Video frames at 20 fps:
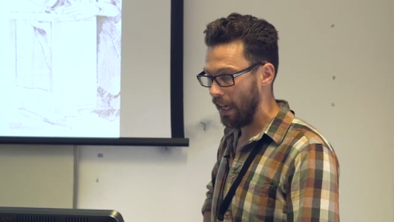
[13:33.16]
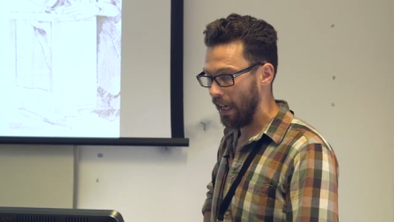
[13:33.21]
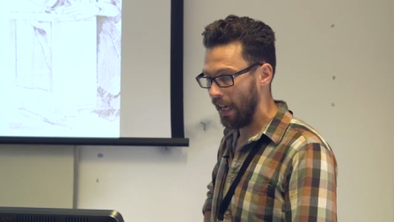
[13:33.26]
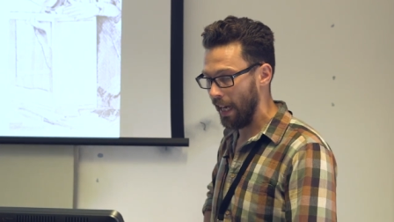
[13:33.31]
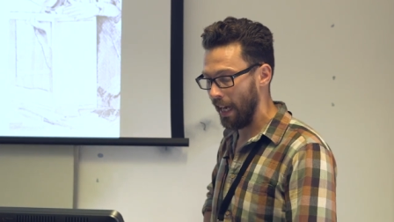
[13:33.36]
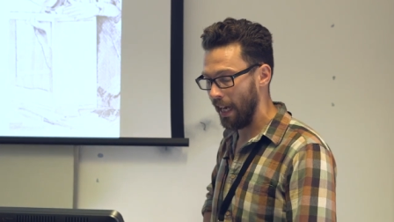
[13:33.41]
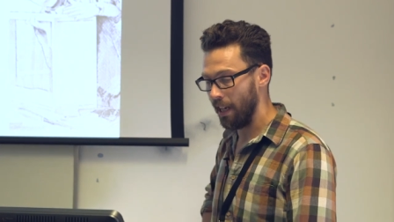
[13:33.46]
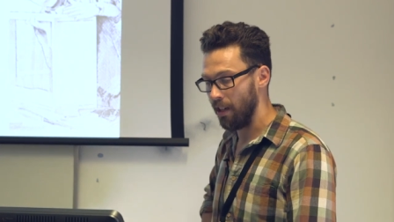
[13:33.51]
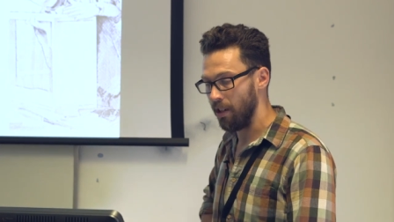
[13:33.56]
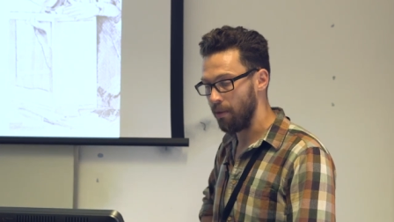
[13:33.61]

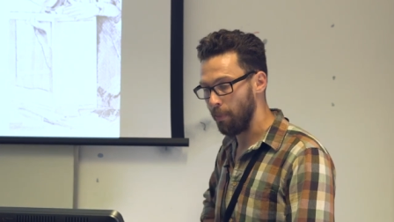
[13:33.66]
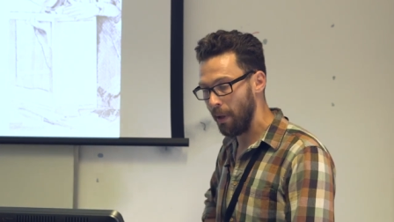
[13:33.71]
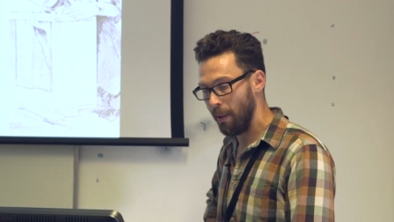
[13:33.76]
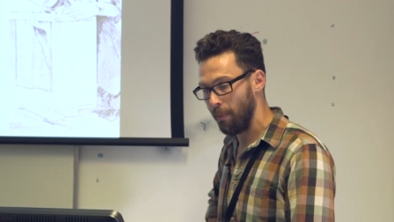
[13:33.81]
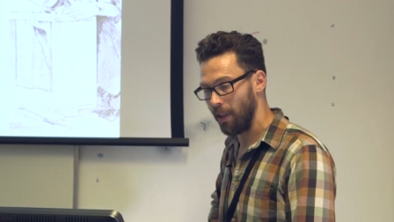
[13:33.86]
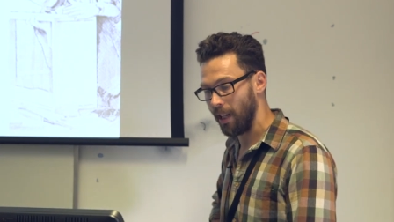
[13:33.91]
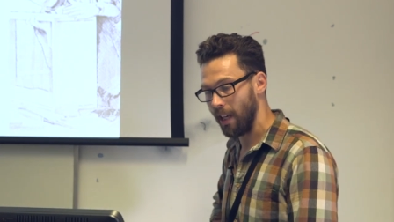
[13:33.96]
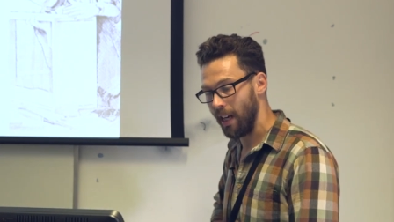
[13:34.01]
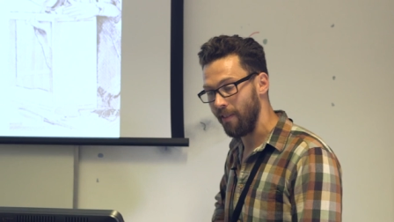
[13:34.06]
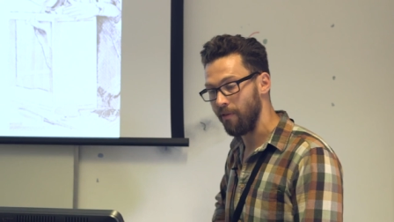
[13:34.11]
And
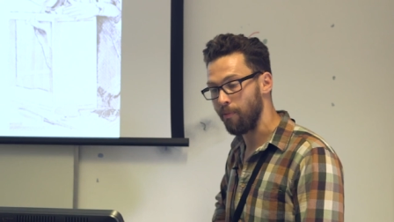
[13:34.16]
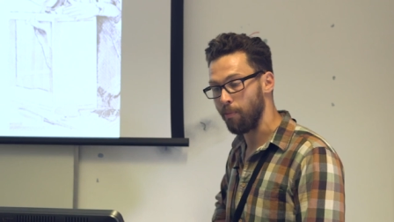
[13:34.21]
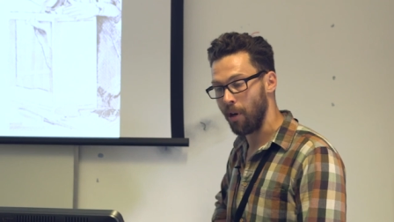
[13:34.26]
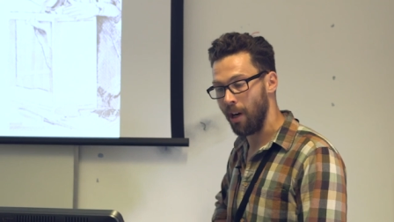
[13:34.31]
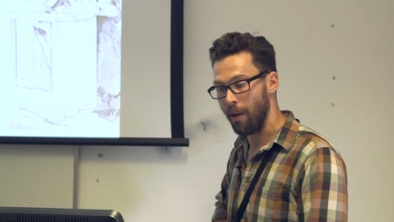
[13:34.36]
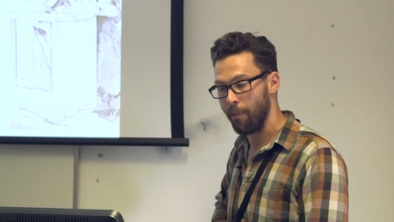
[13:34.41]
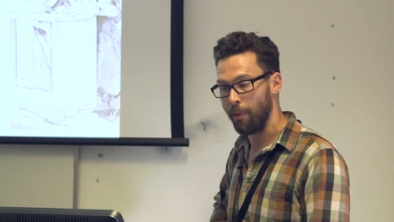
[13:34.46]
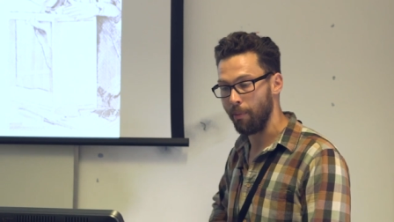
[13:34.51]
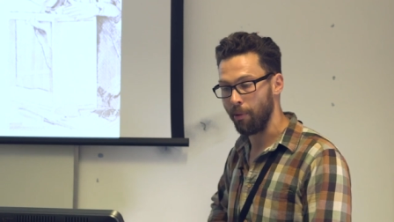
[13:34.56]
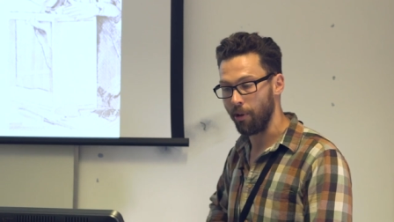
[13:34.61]
people that have
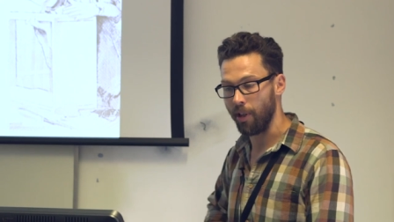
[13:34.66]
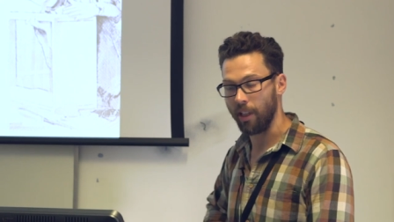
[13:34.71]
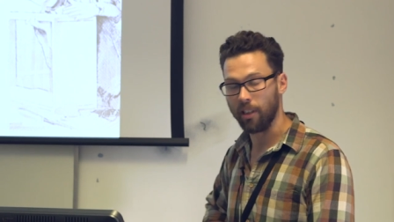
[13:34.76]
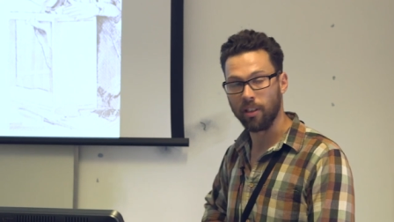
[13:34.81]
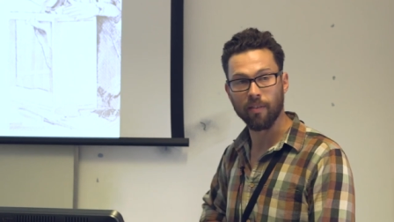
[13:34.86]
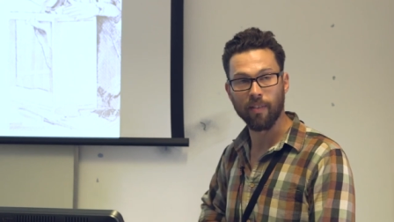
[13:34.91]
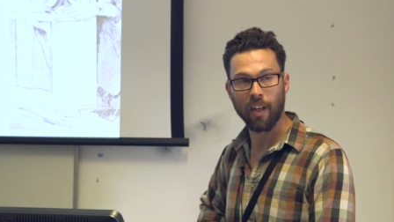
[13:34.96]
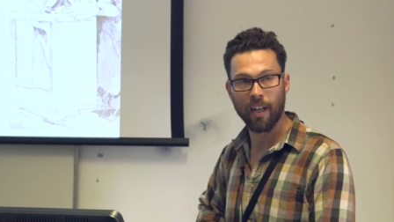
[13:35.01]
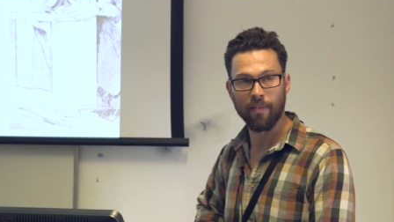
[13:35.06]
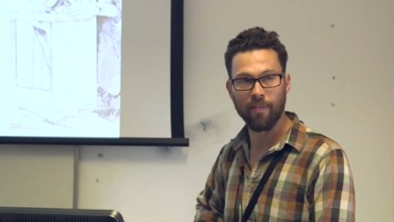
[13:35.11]
primary
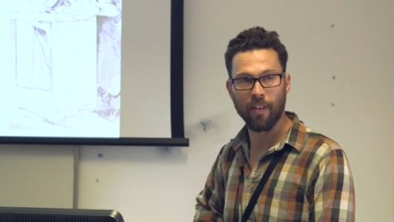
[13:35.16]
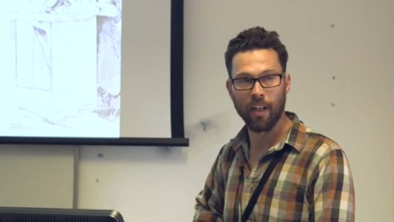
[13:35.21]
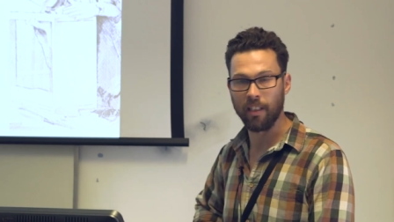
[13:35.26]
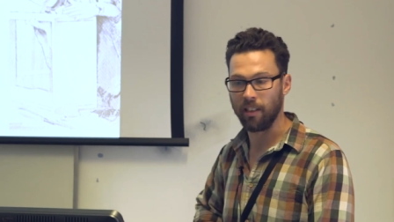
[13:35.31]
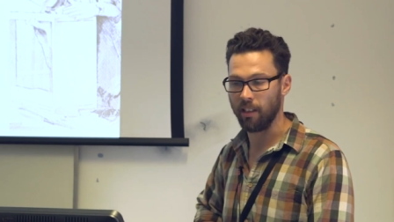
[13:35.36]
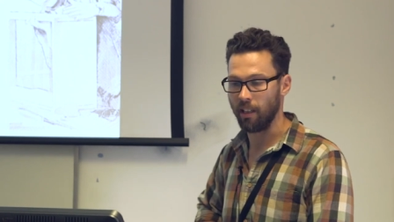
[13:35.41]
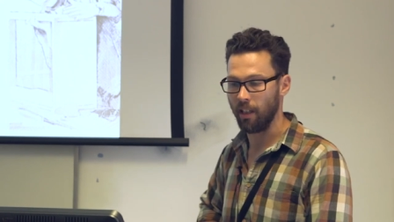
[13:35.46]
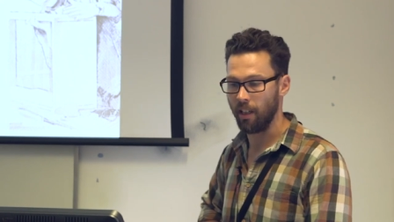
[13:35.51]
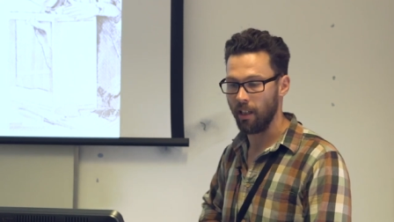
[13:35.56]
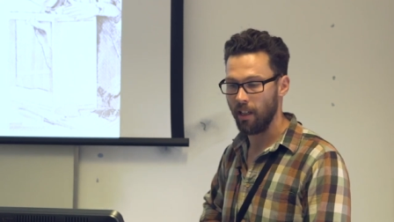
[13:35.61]
progressive
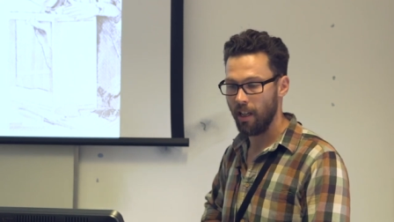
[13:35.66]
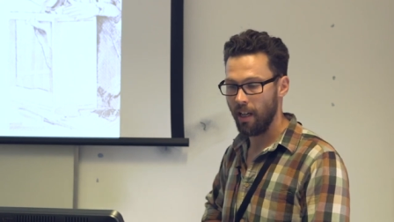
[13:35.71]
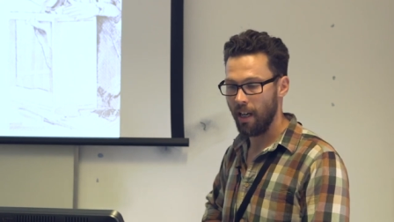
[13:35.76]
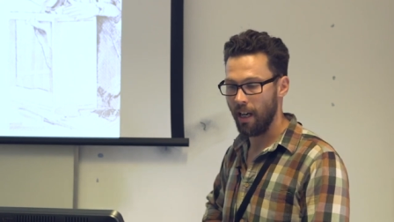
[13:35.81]
aphasia